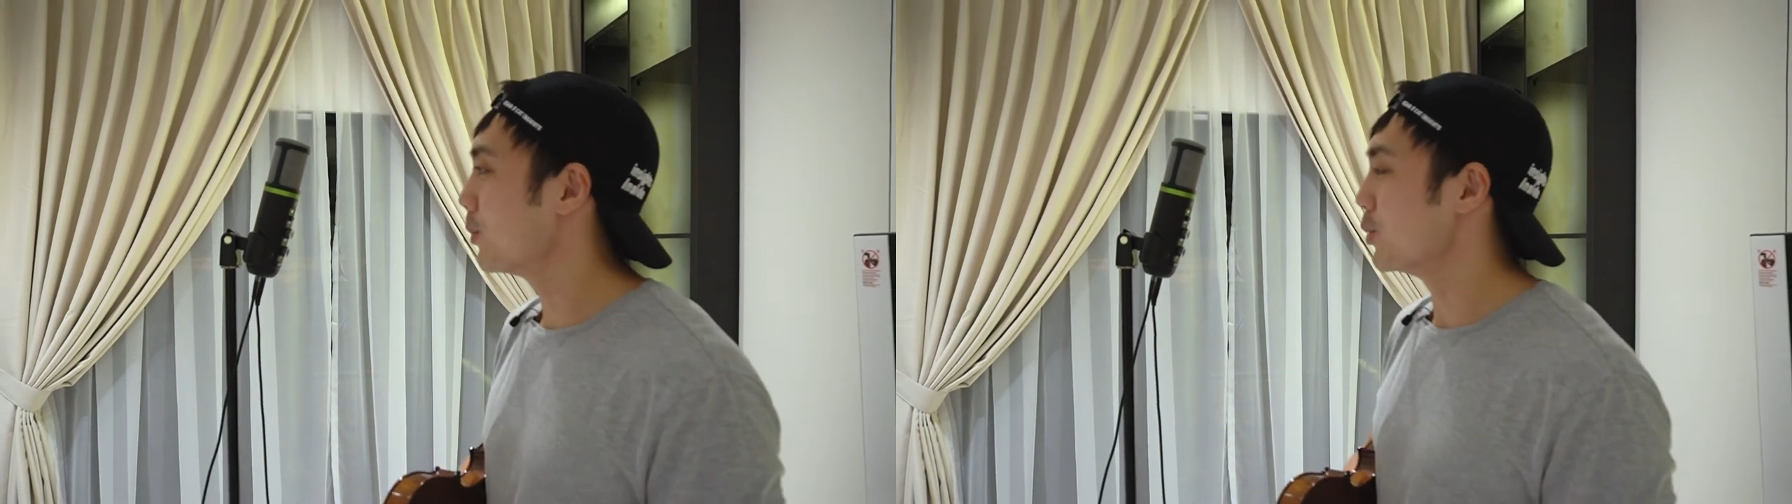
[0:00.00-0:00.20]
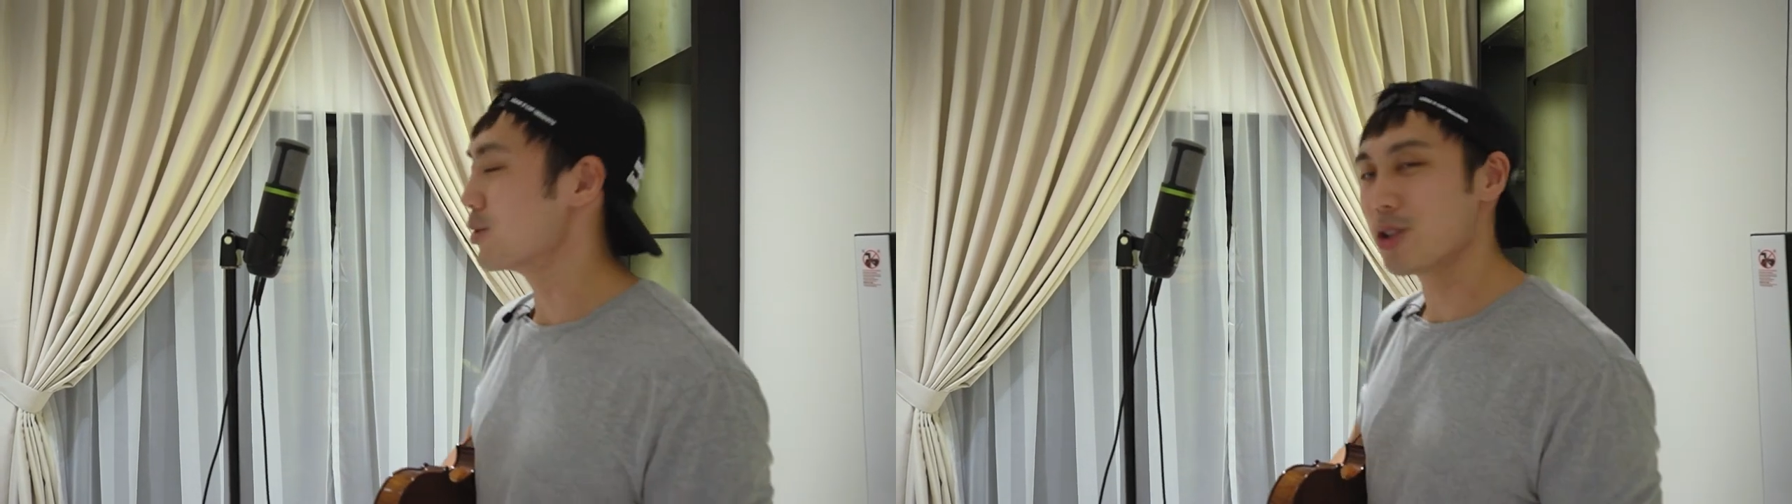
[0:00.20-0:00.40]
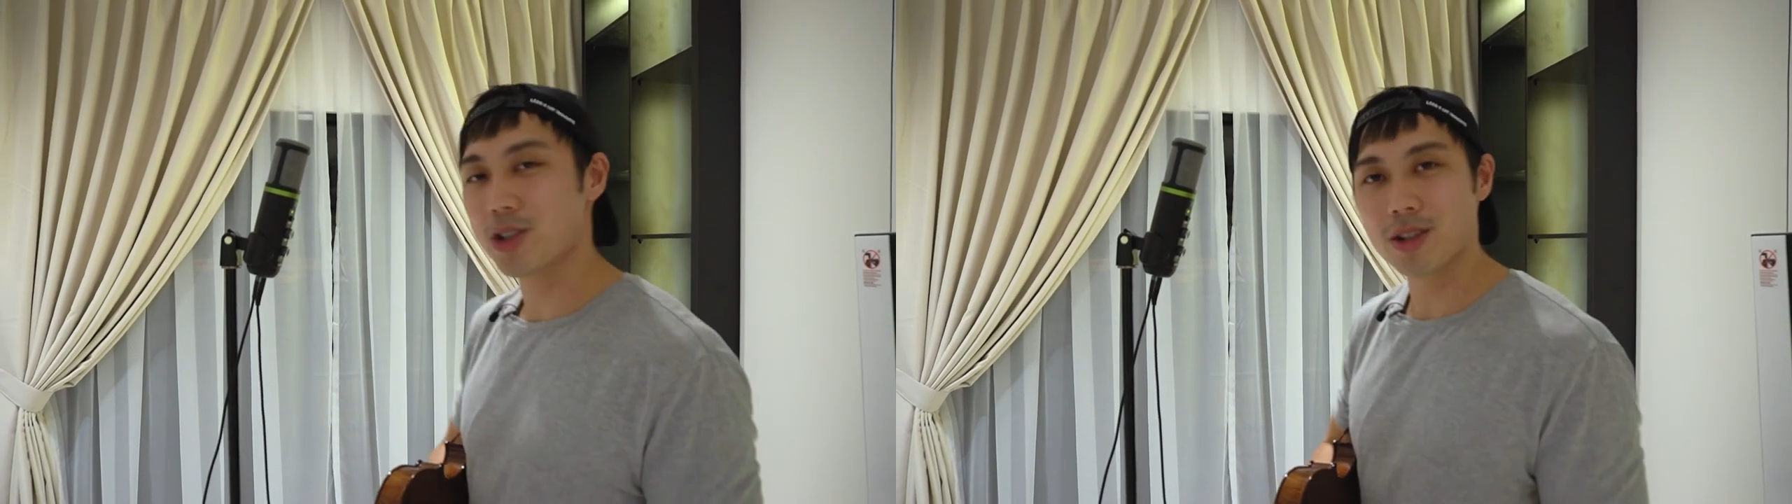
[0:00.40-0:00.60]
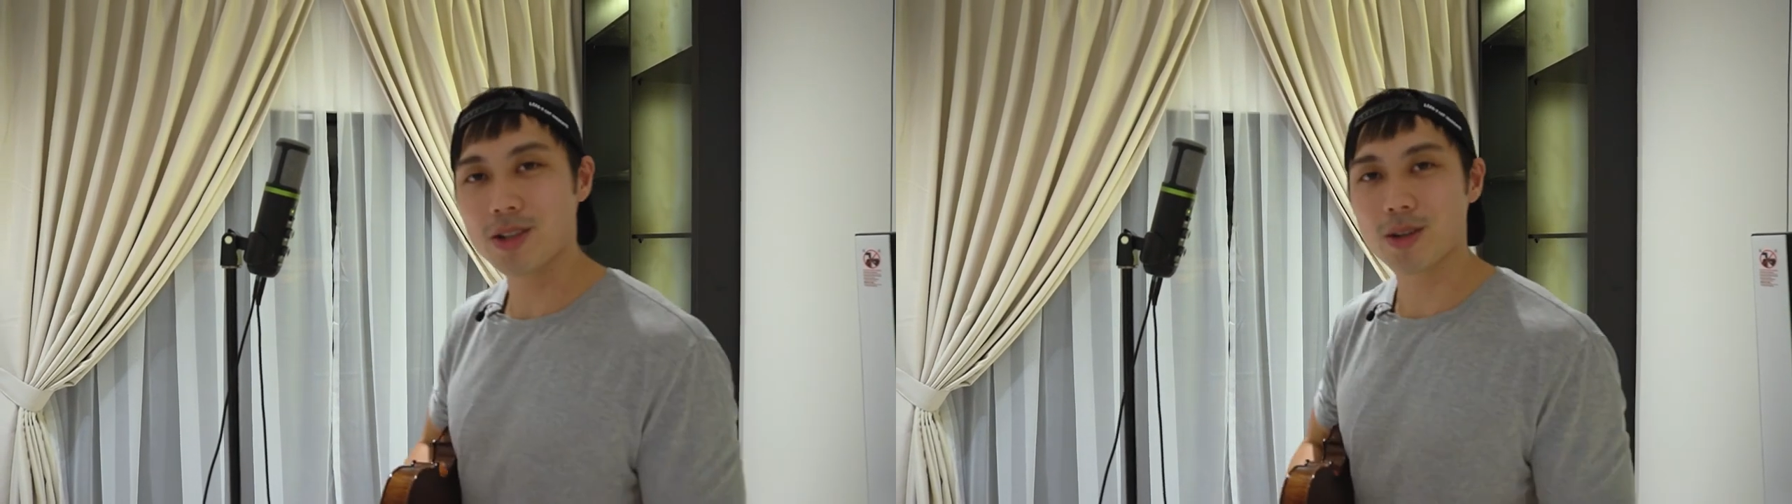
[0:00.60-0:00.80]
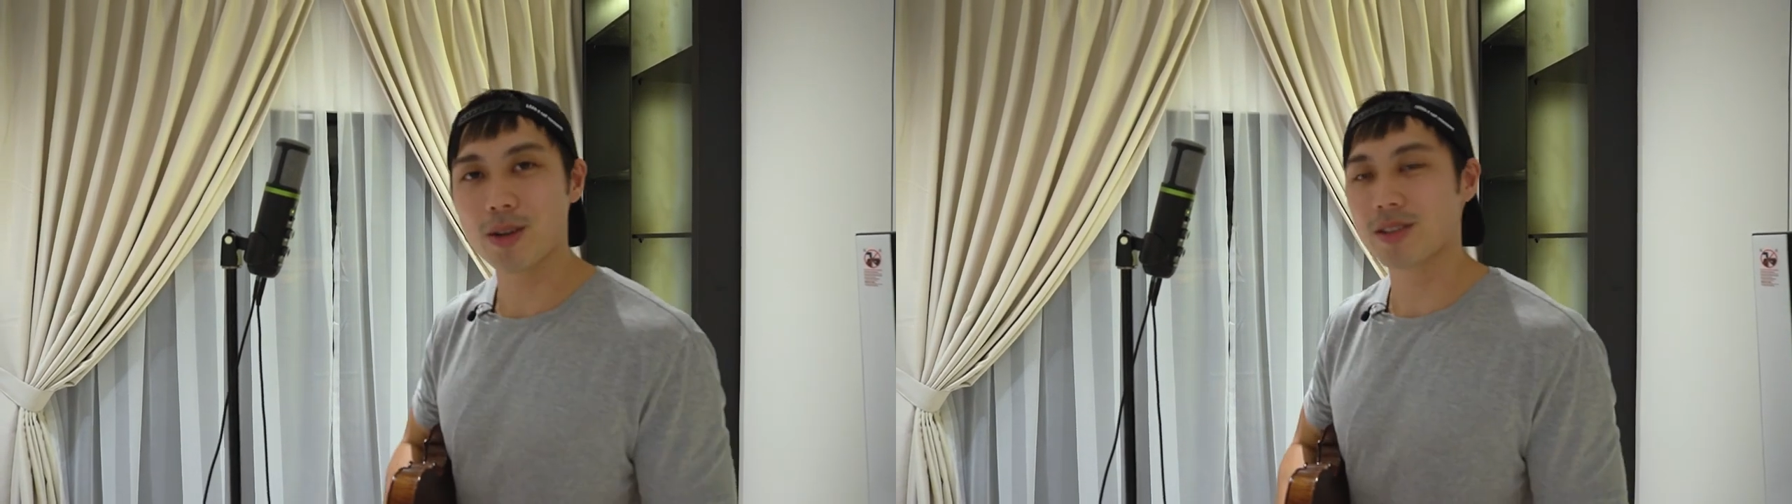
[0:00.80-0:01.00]

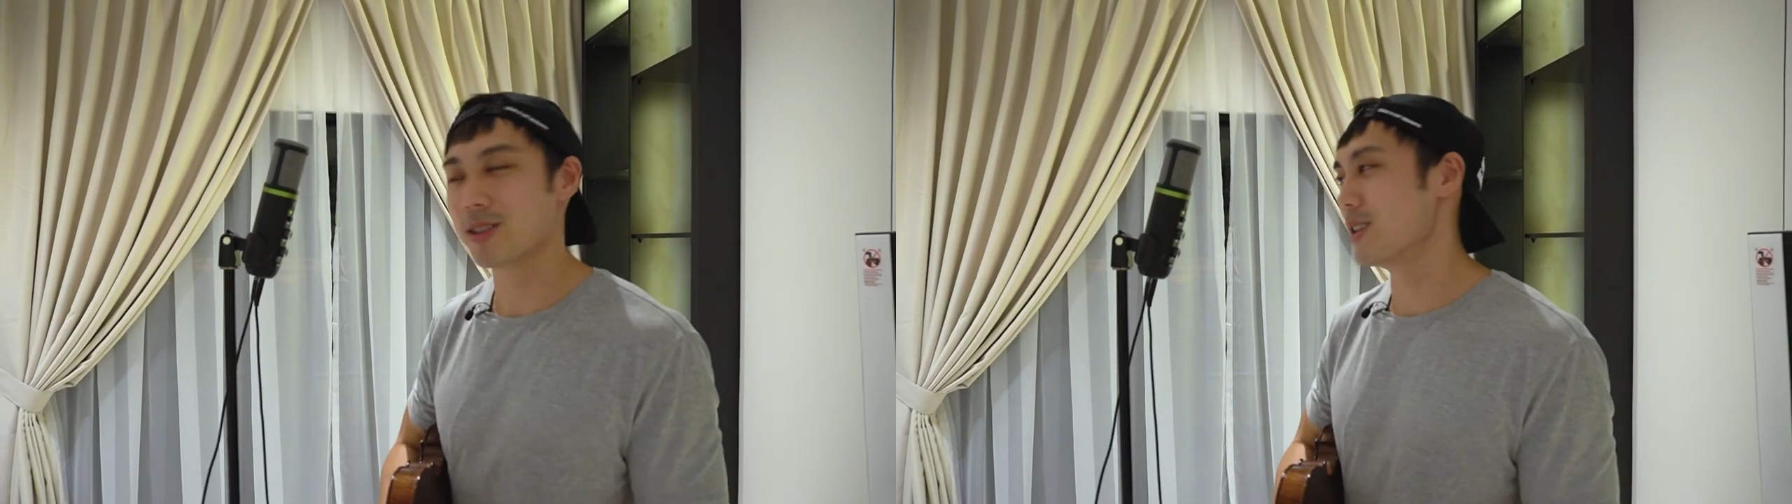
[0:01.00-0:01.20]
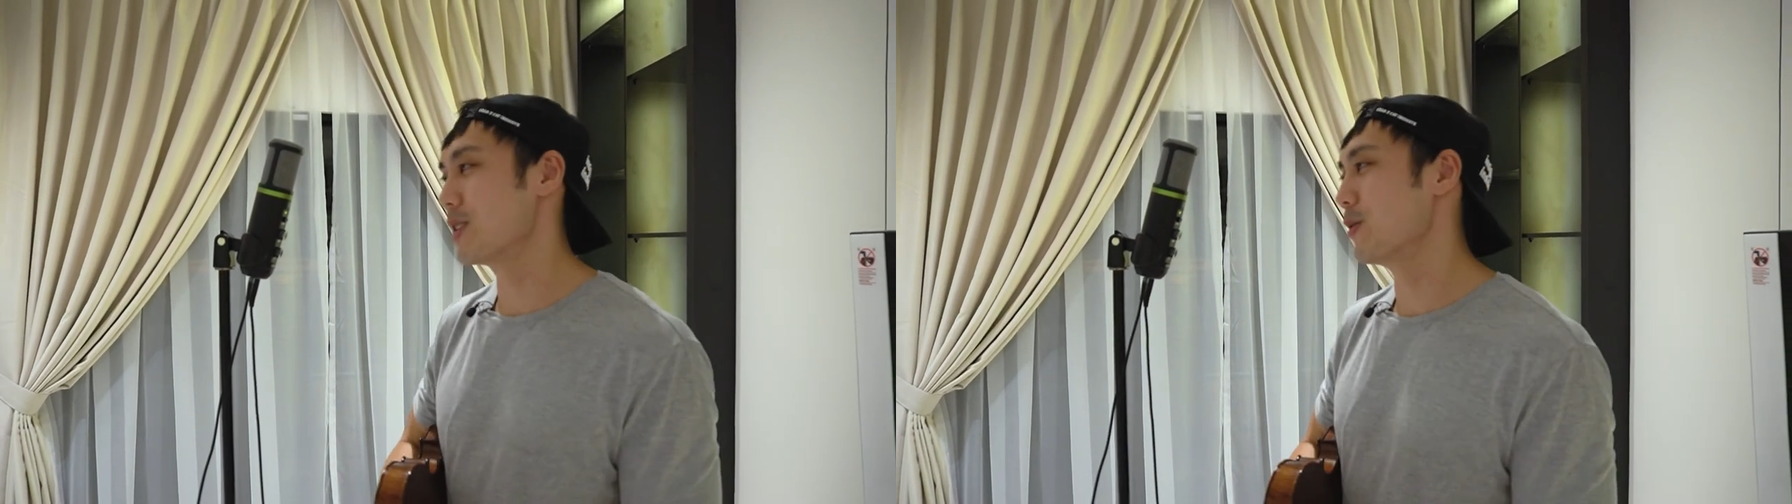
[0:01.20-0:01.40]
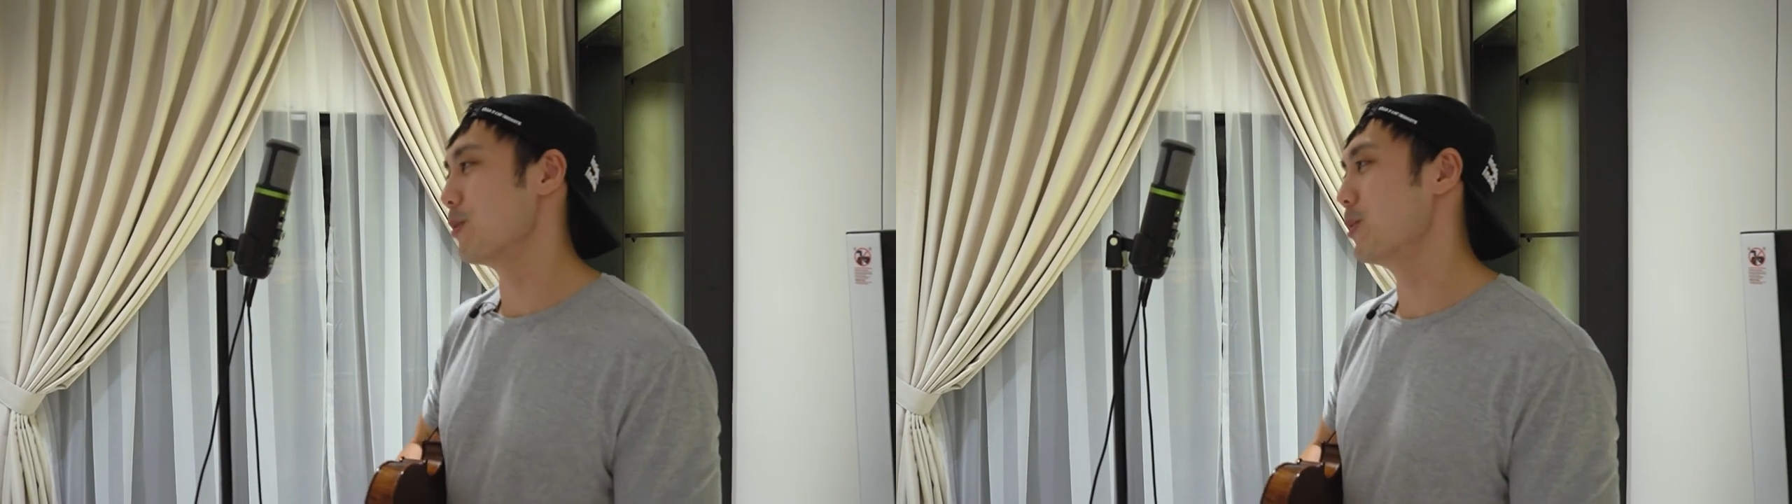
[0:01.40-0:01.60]
musicians or is this for